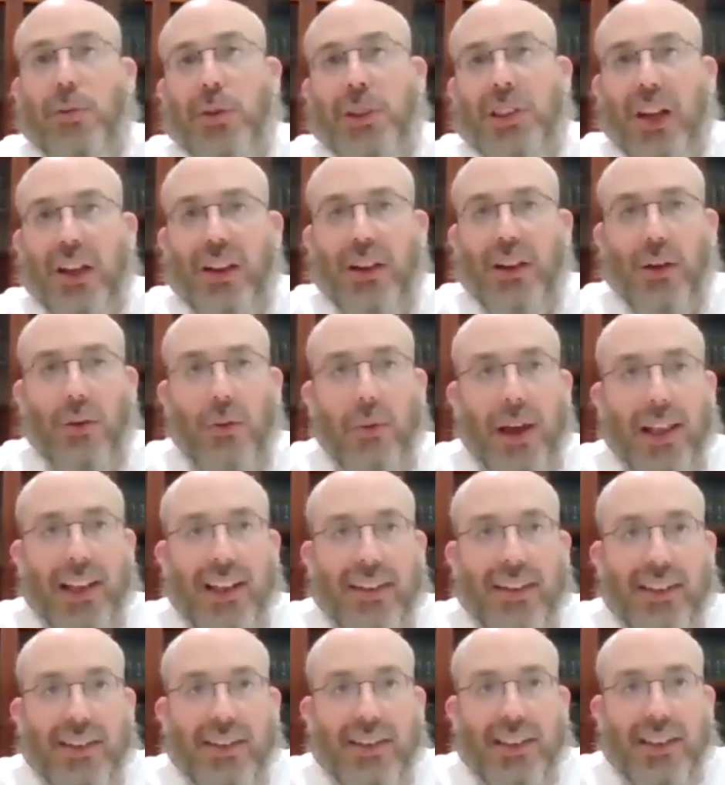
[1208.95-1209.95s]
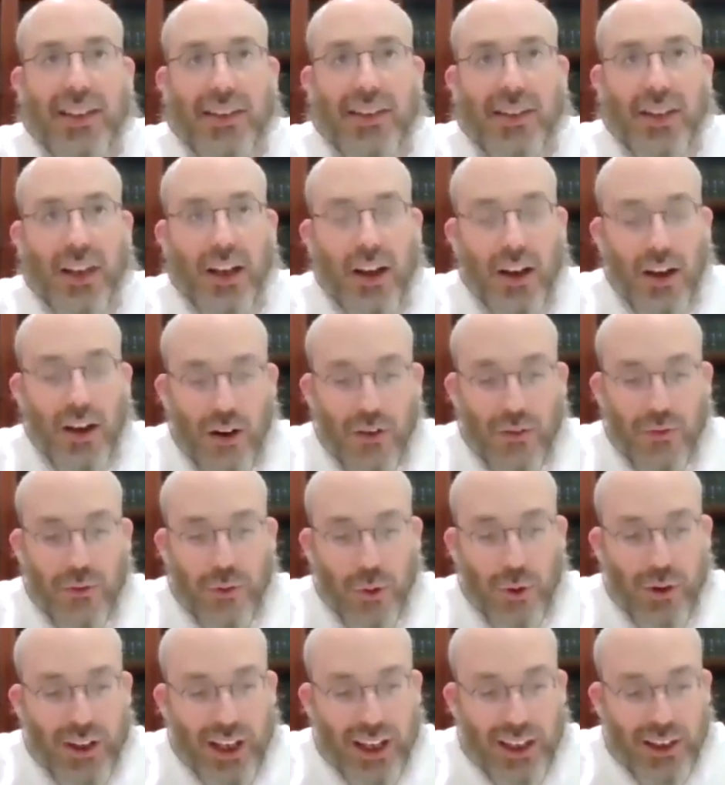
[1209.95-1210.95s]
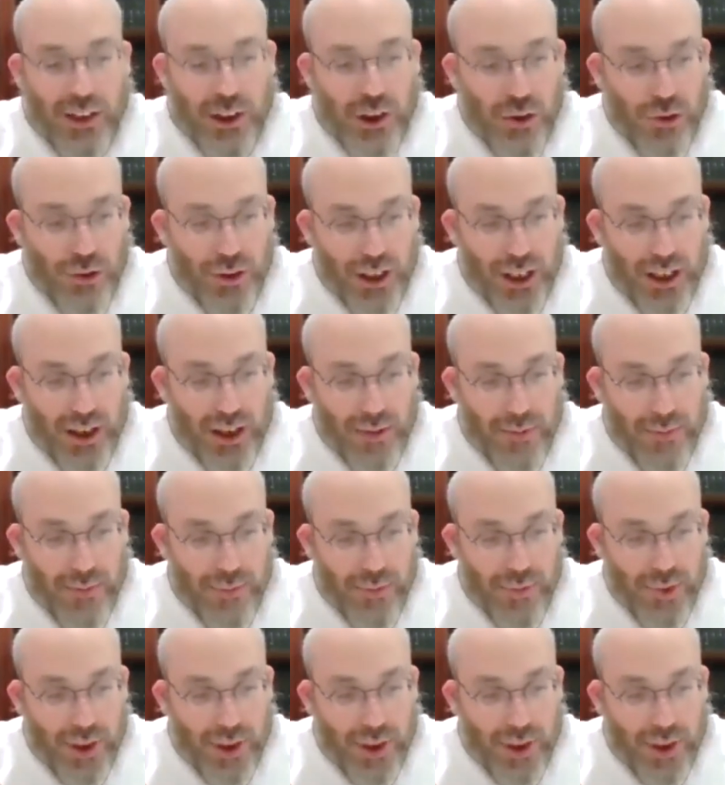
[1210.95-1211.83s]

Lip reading: It was done in quite a distance, a four-day journey.